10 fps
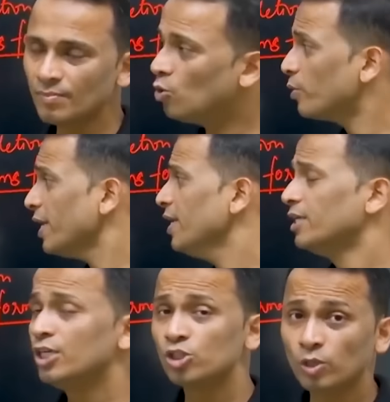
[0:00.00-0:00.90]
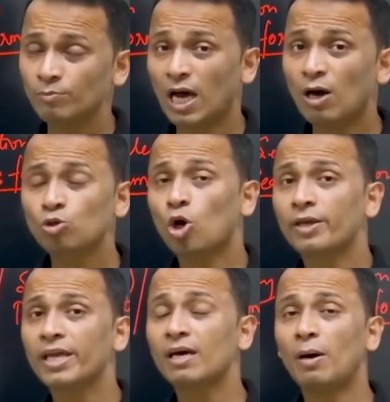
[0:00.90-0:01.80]
Okay, so I'm now
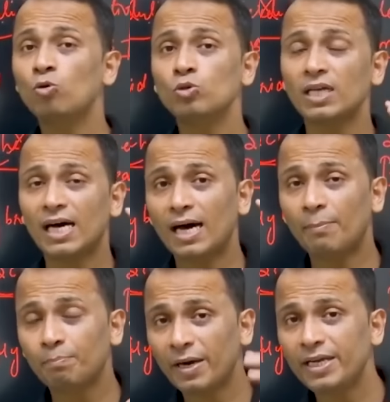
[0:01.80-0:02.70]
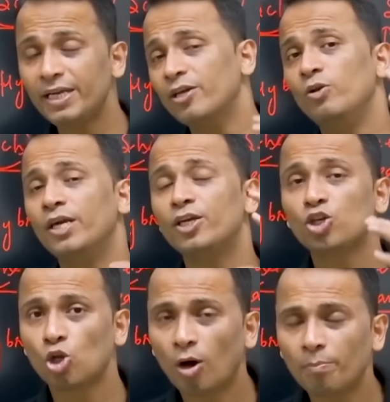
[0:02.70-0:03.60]
talking about a particular
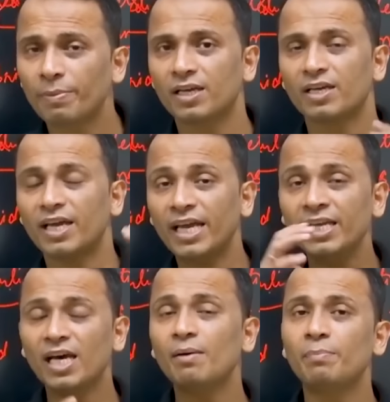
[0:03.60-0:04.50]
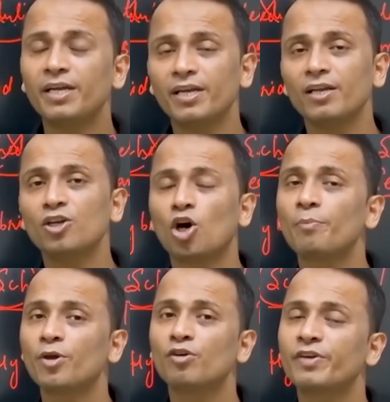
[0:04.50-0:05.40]
topic. In a particular
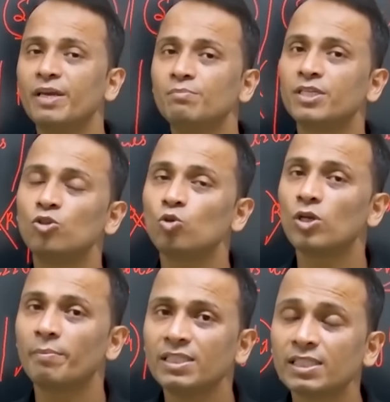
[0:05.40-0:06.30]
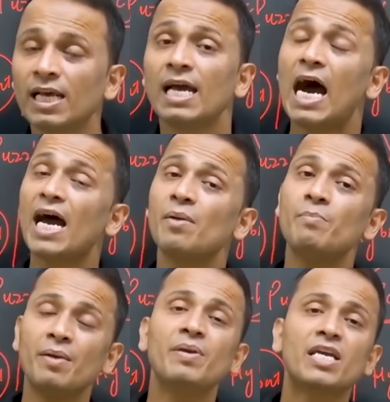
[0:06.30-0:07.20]
topic of games and tournaments, I
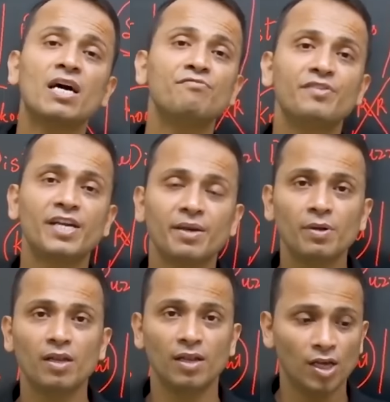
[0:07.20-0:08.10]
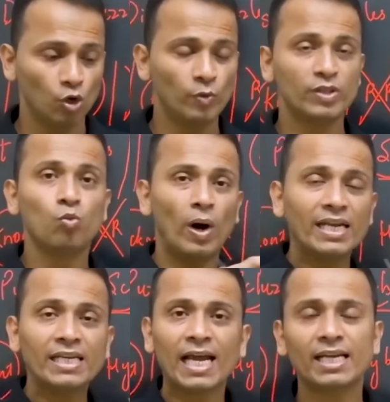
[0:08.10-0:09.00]
may be comfortable with
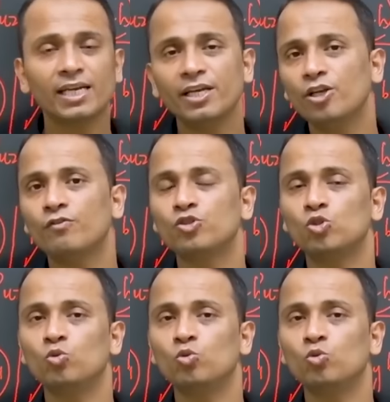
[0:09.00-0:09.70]
one category of